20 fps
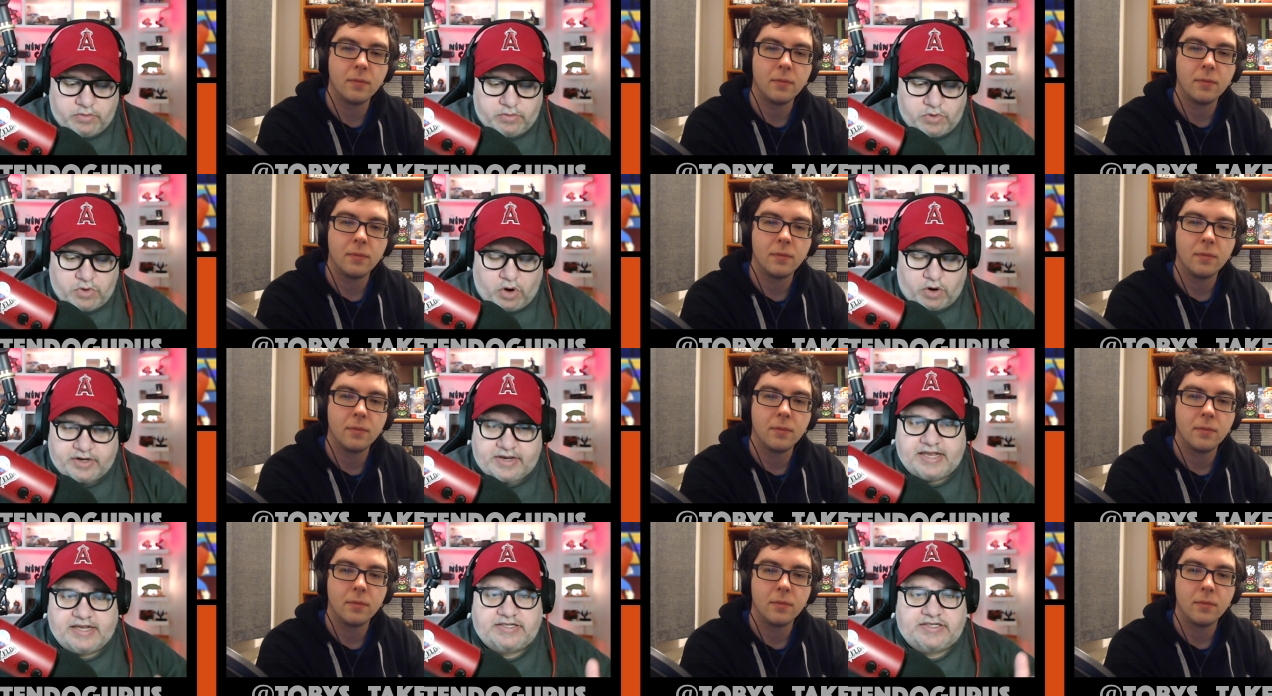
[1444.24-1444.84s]

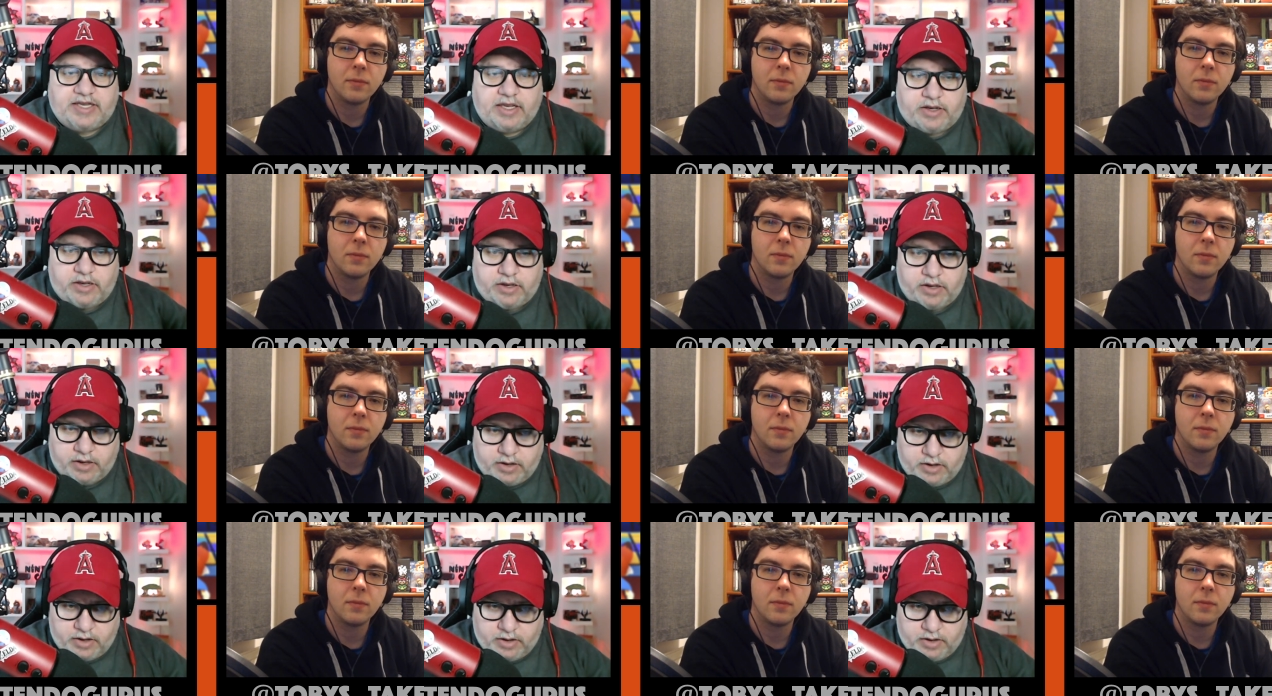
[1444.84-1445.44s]
Speaker 1: artistic,
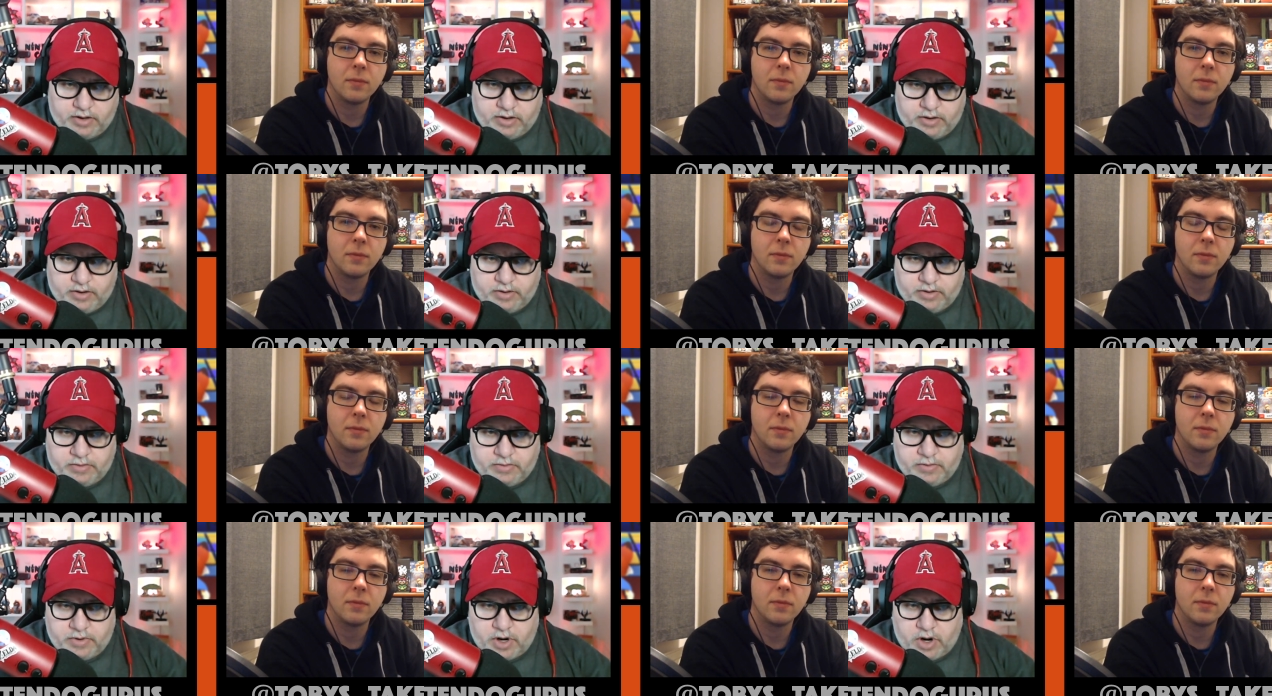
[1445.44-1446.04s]

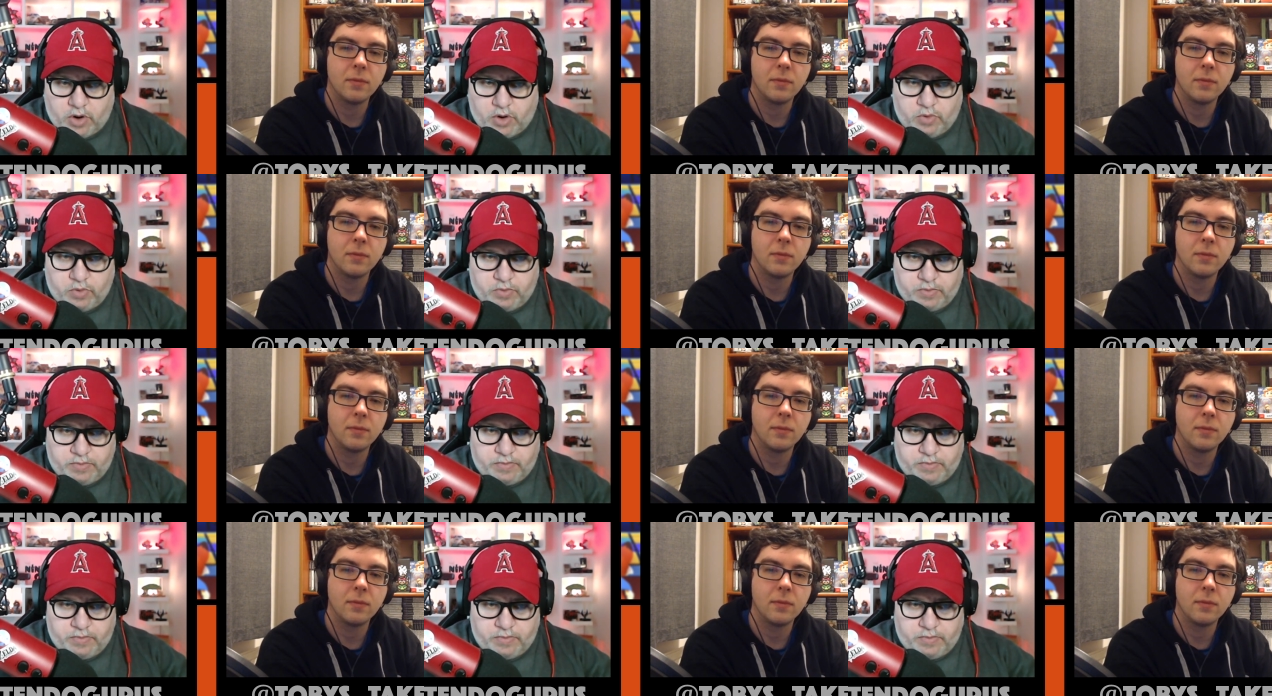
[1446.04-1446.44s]
you know,